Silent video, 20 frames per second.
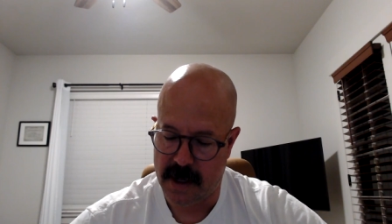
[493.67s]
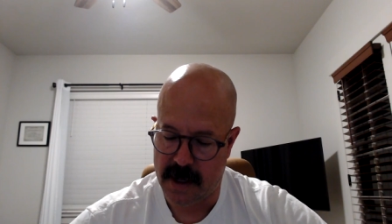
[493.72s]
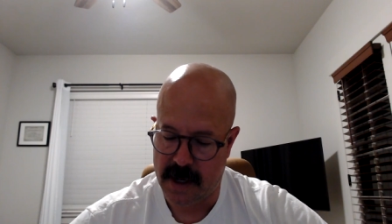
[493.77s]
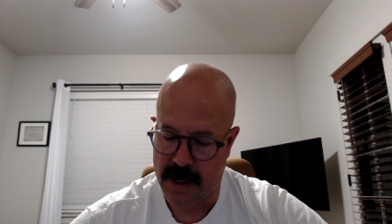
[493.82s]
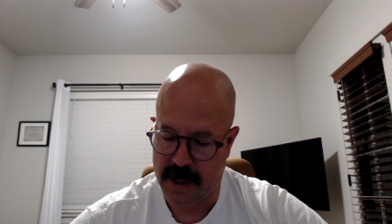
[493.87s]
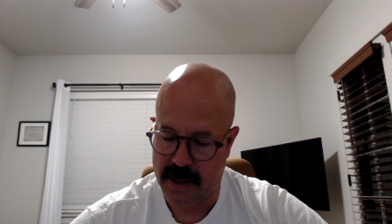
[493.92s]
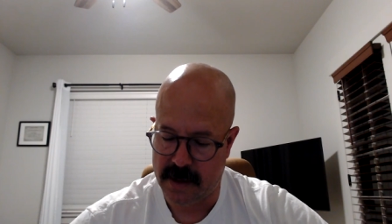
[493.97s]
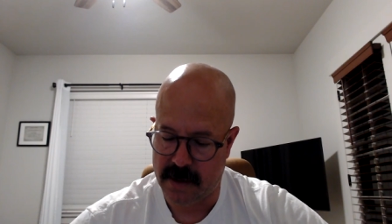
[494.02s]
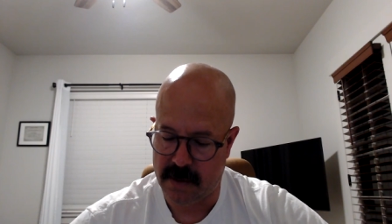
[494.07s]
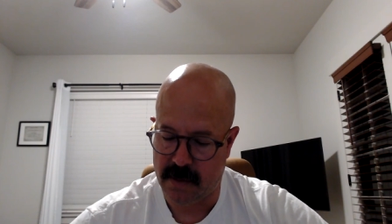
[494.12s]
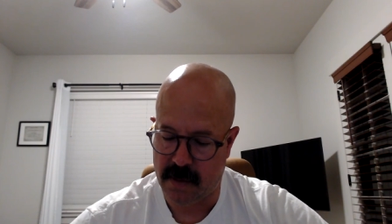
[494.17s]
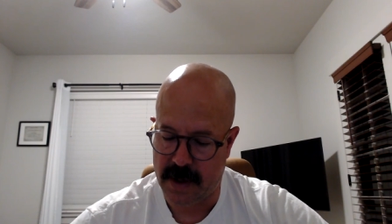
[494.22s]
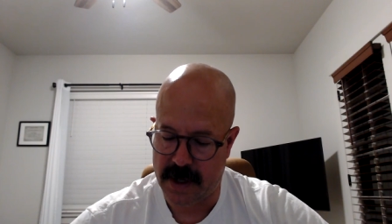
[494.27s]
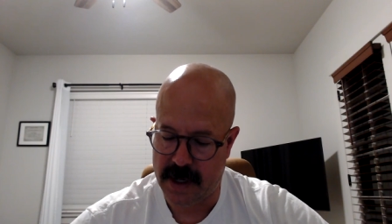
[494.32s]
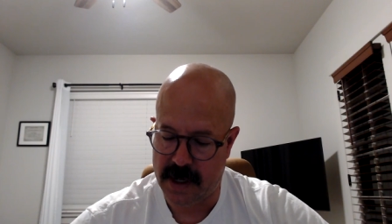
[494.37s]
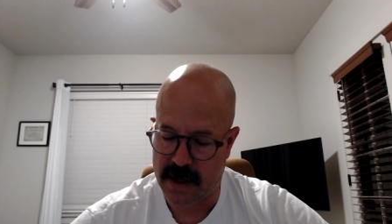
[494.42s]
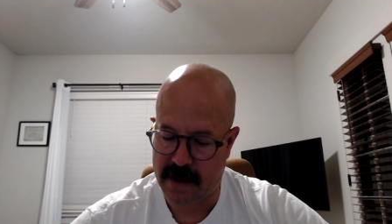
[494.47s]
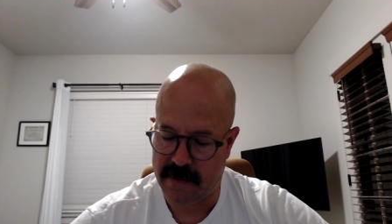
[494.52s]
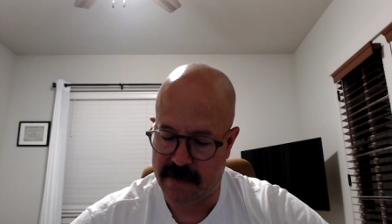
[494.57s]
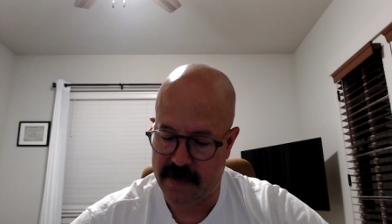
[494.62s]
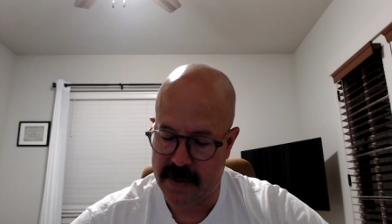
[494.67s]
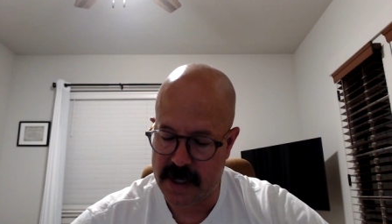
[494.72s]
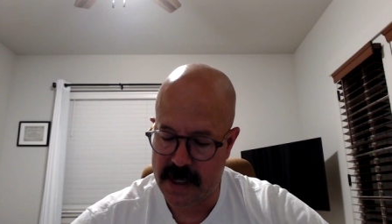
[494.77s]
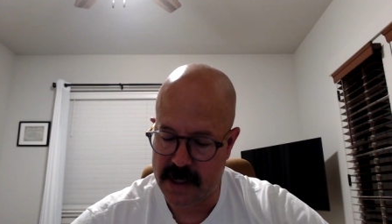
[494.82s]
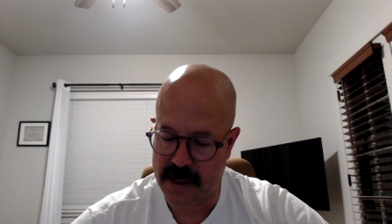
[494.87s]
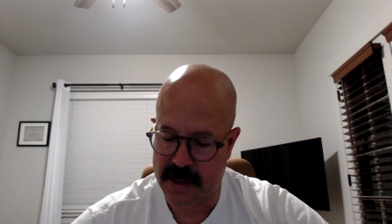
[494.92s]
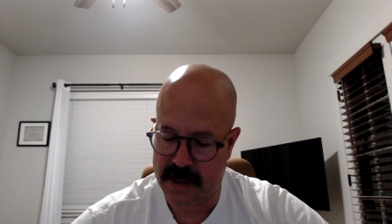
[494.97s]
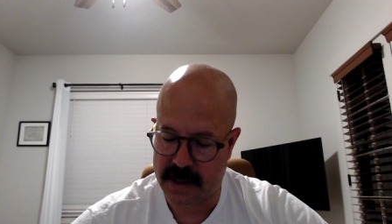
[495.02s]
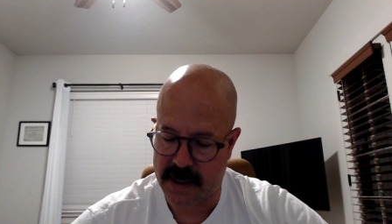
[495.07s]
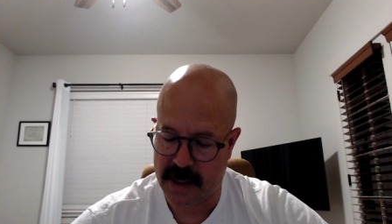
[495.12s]
and the way of
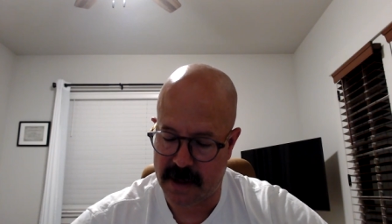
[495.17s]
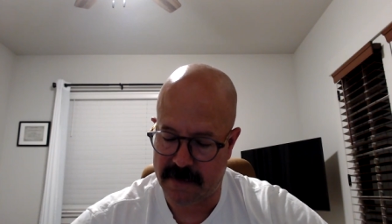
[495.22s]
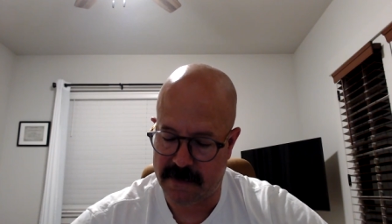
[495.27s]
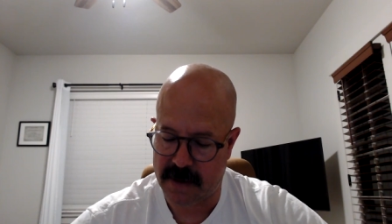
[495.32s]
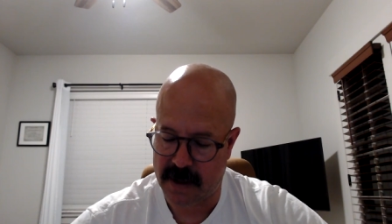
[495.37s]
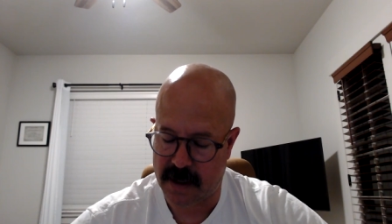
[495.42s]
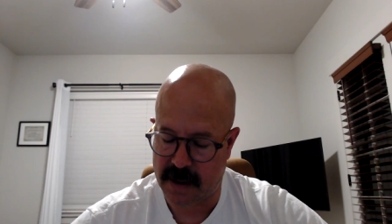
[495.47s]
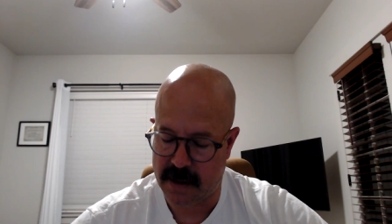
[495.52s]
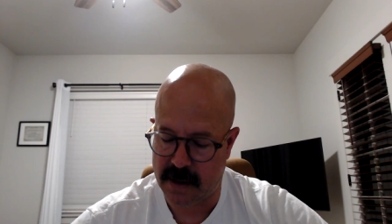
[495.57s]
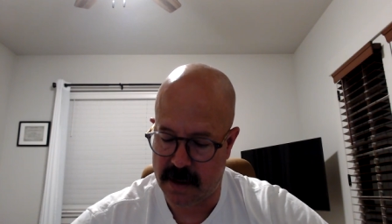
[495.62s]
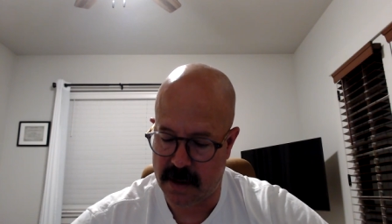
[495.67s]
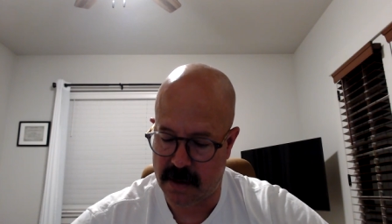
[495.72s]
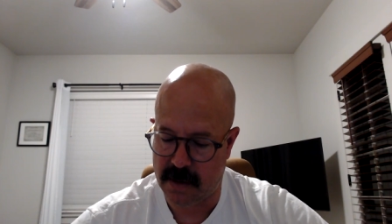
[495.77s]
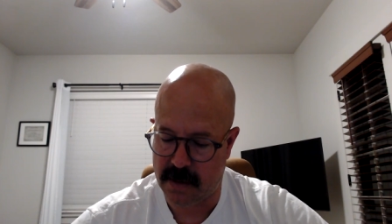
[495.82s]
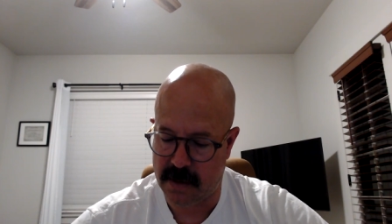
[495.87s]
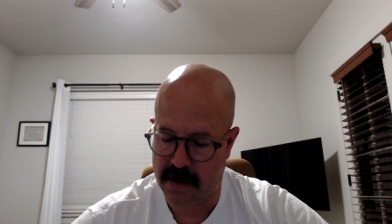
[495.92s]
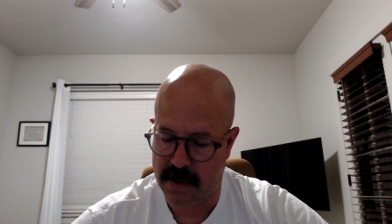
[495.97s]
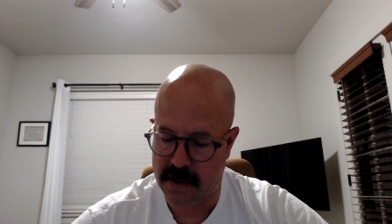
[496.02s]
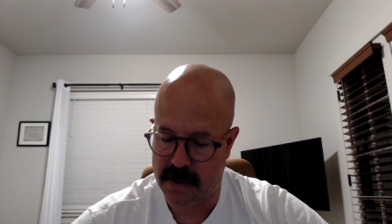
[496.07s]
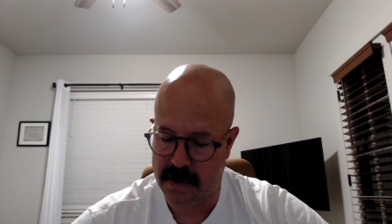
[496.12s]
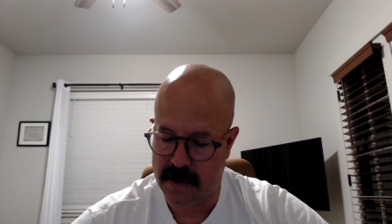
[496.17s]
peace they have not known.